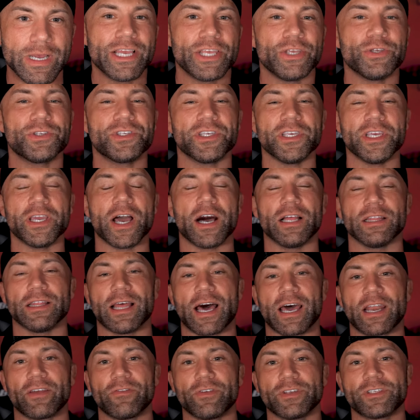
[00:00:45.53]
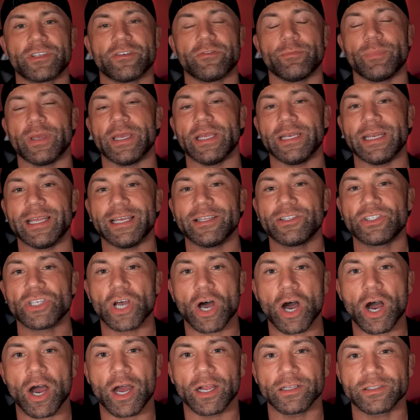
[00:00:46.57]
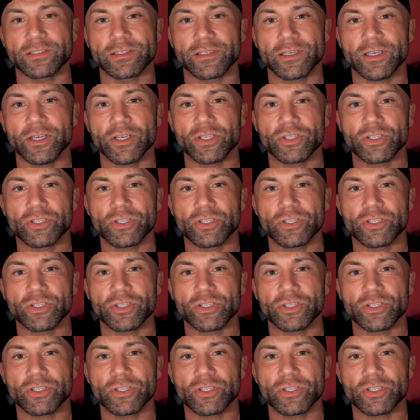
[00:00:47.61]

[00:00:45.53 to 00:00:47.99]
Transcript: You see, a lot of us have been taught